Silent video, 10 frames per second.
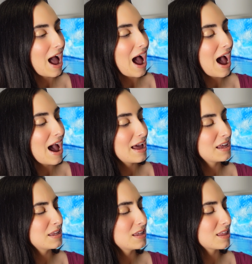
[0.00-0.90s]

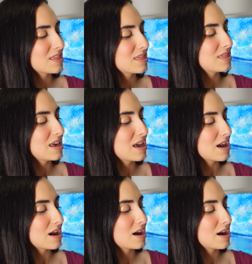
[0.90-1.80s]
I think
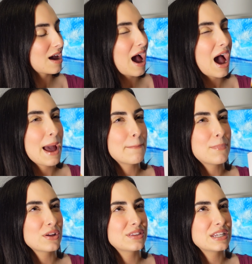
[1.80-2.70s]
I
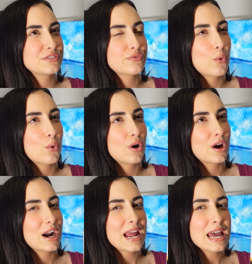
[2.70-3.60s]
bought this
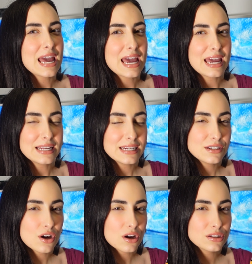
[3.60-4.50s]
for
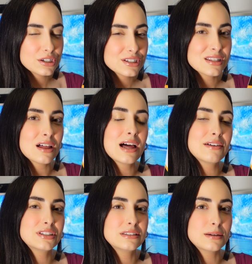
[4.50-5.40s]
$80. I'll have
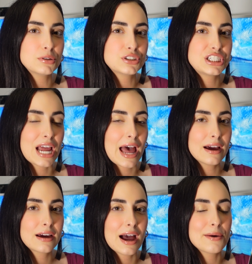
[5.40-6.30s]
to double
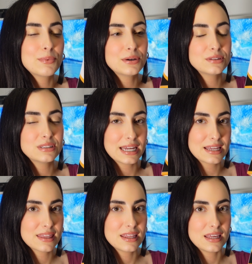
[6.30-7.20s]
check. I will
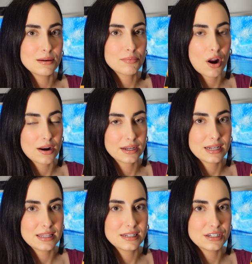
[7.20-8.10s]
link the product
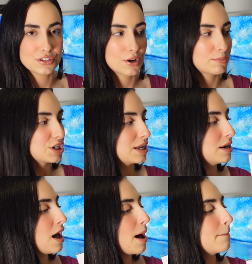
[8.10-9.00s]
in the description,
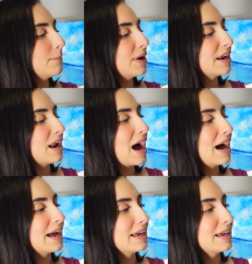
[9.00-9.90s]
but
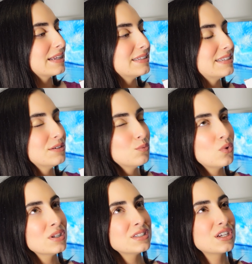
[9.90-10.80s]
I didn't
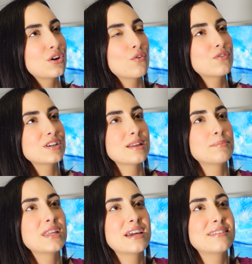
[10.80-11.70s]
want to go for
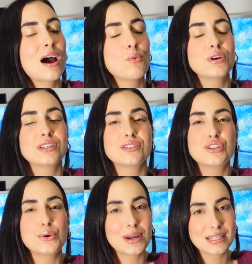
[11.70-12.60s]
something that was
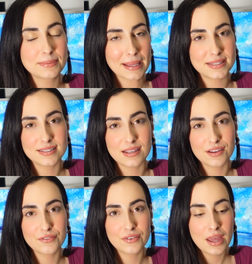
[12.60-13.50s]
too
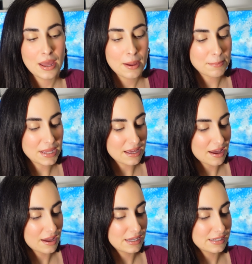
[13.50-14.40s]
expensive
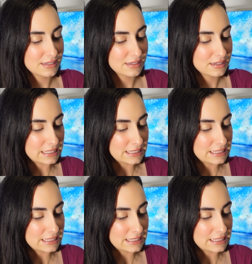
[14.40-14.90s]
because